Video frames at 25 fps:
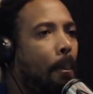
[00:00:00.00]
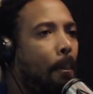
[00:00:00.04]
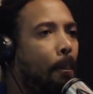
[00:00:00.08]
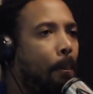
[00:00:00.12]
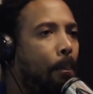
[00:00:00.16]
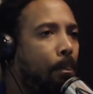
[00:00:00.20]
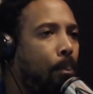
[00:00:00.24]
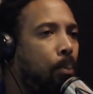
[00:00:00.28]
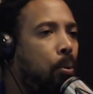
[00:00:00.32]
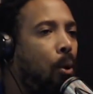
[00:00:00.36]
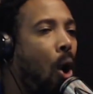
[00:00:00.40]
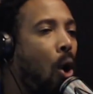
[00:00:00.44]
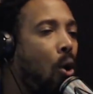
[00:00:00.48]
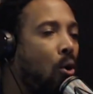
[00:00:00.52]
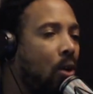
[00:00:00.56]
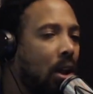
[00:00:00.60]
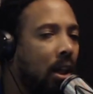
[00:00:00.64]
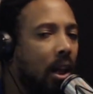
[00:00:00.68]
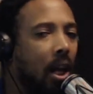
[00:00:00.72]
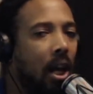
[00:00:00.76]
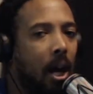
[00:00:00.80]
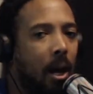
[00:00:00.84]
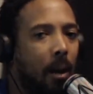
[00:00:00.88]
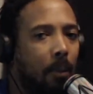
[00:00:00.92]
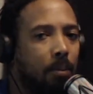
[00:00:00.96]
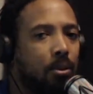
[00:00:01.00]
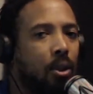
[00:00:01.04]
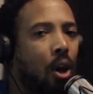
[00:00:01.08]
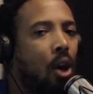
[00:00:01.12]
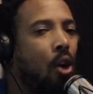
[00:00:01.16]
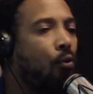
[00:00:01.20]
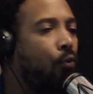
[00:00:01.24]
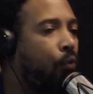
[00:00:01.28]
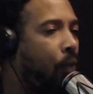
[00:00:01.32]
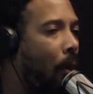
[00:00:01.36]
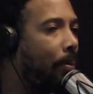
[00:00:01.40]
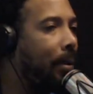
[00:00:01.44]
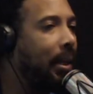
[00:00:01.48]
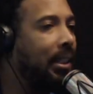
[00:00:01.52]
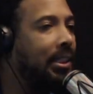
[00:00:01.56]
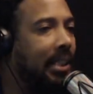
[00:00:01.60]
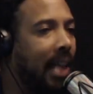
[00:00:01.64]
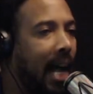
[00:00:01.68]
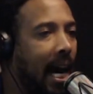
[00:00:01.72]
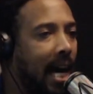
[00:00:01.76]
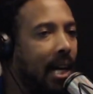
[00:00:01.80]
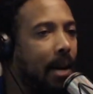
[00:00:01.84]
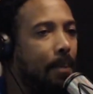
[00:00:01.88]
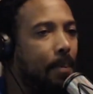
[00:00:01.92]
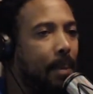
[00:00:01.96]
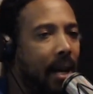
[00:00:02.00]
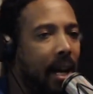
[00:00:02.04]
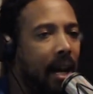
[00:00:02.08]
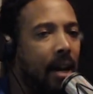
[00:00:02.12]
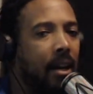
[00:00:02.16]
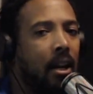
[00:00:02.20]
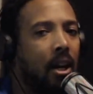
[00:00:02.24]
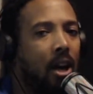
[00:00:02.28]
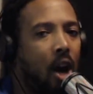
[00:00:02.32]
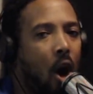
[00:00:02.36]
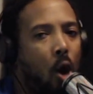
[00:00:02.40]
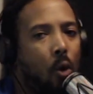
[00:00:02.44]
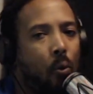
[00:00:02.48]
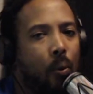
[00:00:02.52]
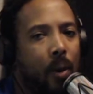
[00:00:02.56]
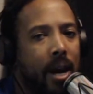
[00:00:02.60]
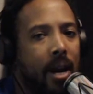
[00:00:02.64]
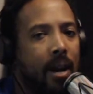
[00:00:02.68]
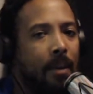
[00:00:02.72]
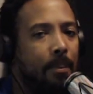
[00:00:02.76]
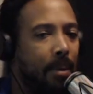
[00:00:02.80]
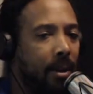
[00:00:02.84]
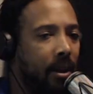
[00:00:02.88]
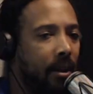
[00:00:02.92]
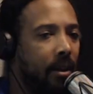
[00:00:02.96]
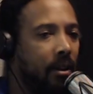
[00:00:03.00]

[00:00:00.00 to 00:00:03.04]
pro clubs from the Chinamen and the Korean men.